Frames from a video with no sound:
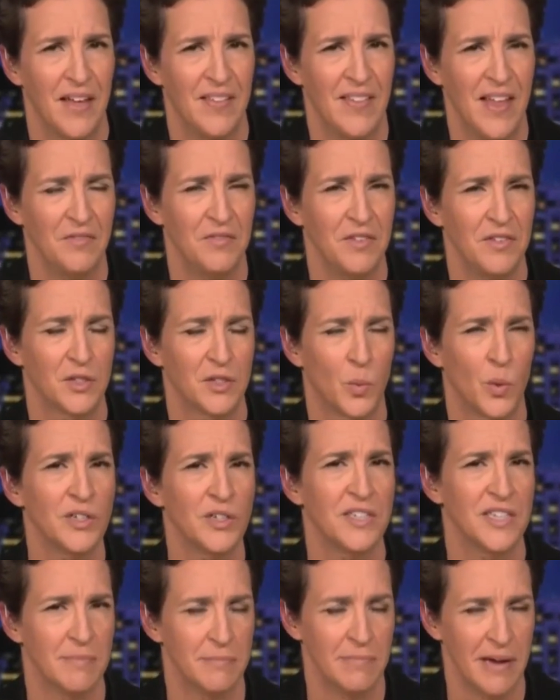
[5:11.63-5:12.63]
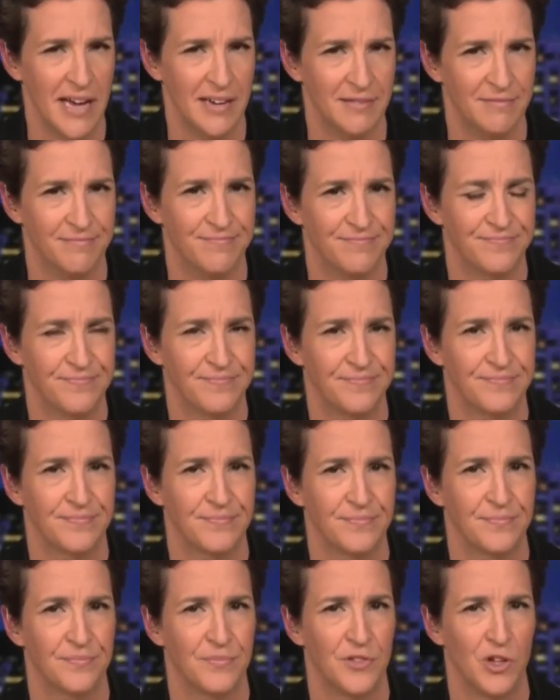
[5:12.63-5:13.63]
And that feels worse than bad,
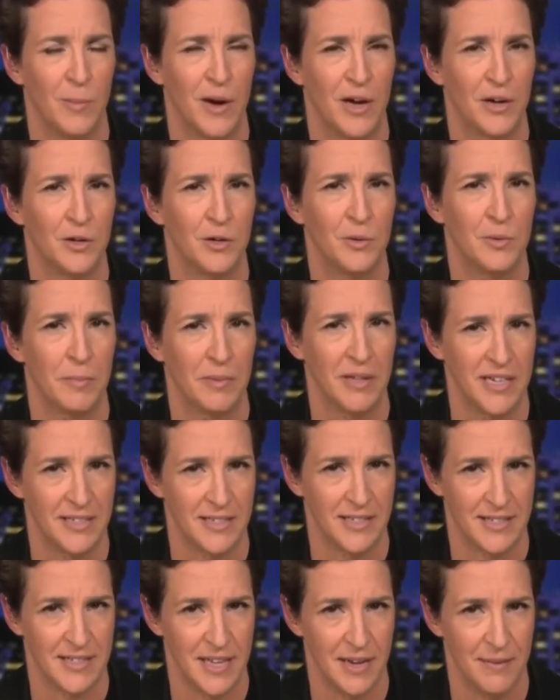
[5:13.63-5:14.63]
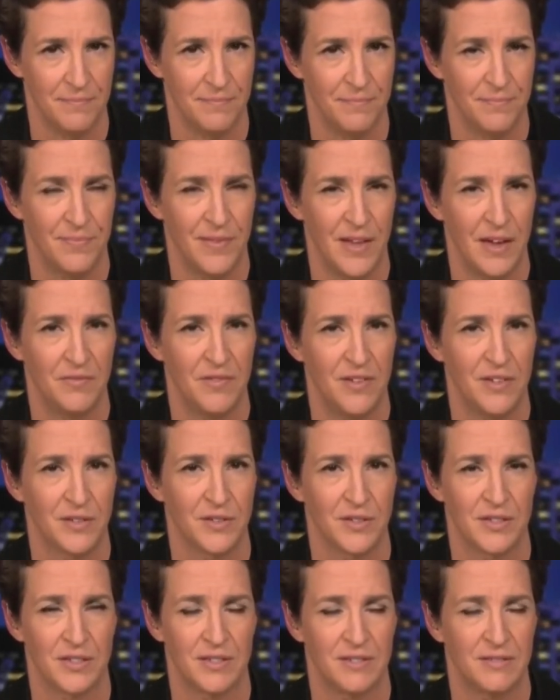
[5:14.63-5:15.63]
no matter who replaces them. That
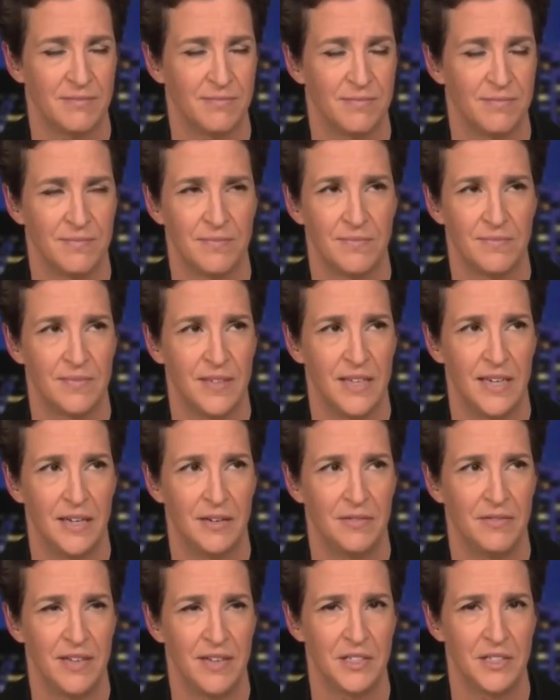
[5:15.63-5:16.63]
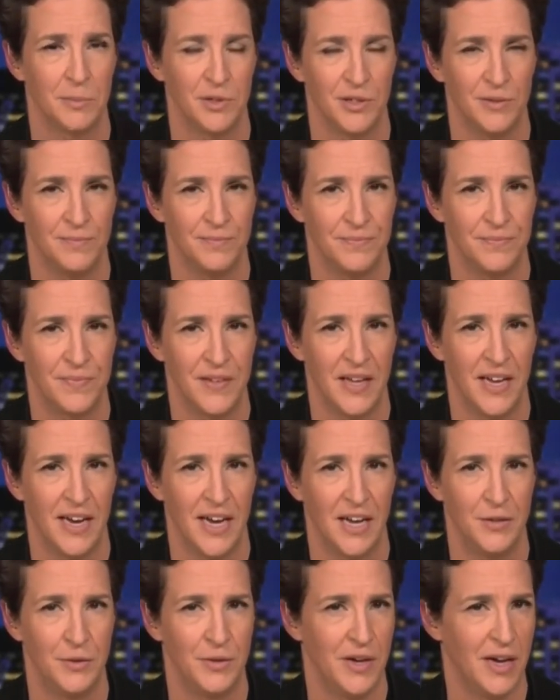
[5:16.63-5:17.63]
feels indefensible,
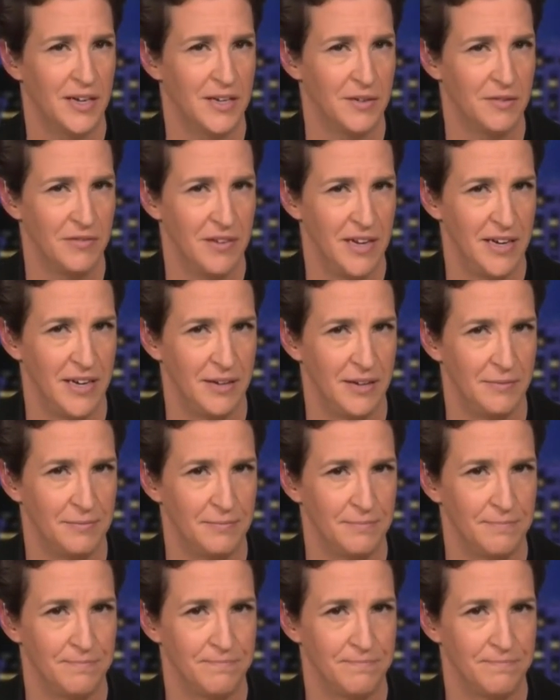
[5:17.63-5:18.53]
and I do not defend it.